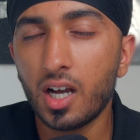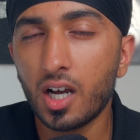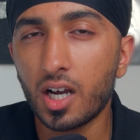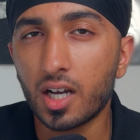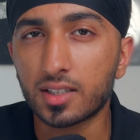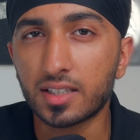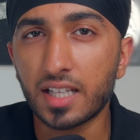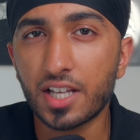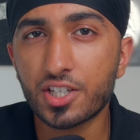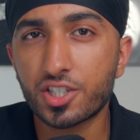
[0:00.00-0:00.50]

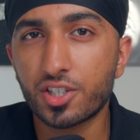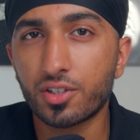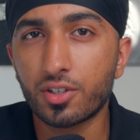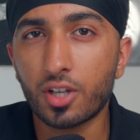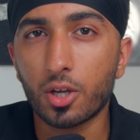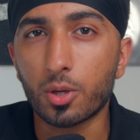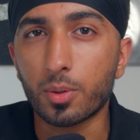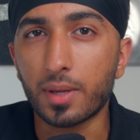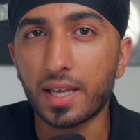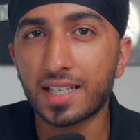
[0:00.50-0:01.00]
unless you
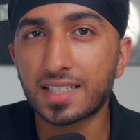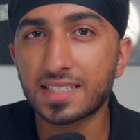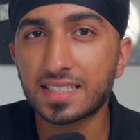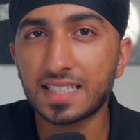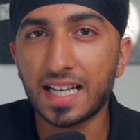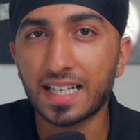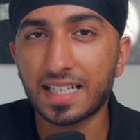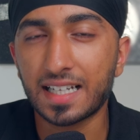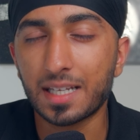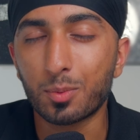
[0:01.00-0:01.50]
know
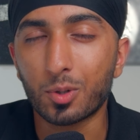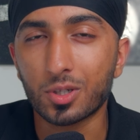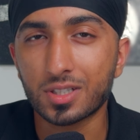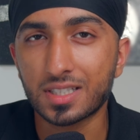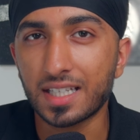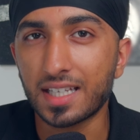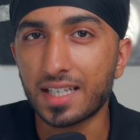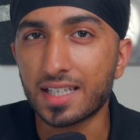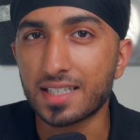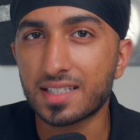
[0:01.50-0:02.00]
exactly
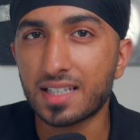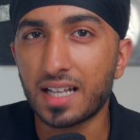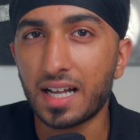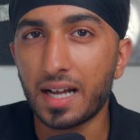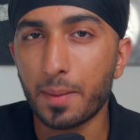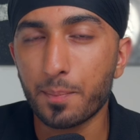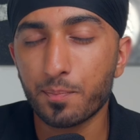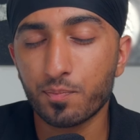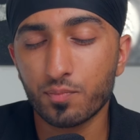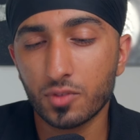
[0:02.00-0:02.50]
what it is
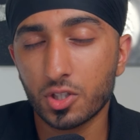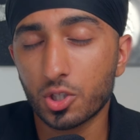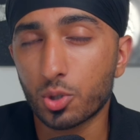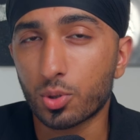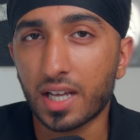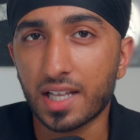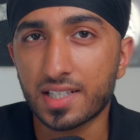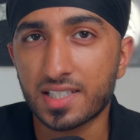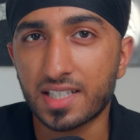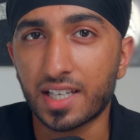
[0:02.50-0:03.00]
that you're
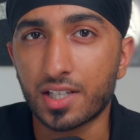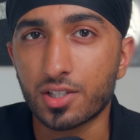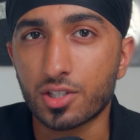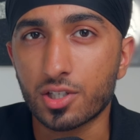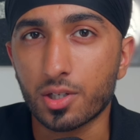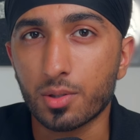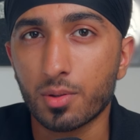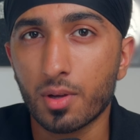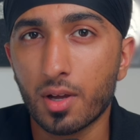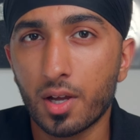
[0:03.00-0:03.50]
getting
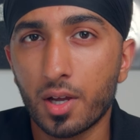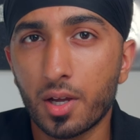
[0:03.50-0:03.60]
into.